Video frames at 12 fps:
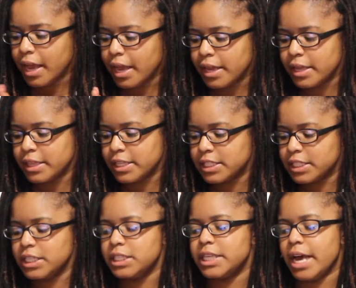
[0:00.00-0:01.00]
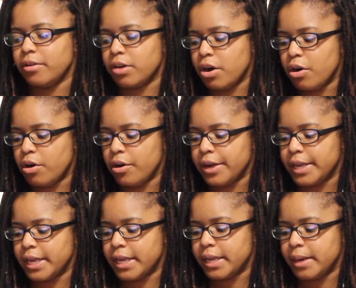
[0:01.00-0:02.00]
And this is alcohol
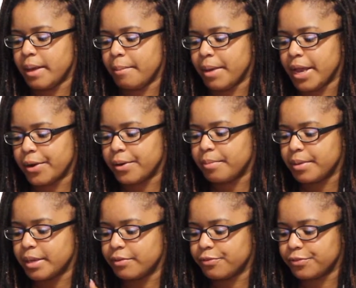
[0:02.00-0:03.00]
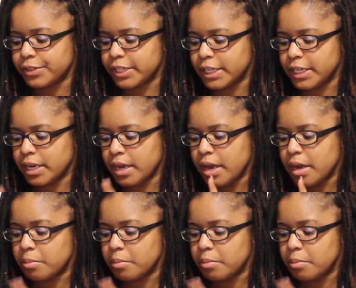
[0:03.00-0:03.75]
and paraben free,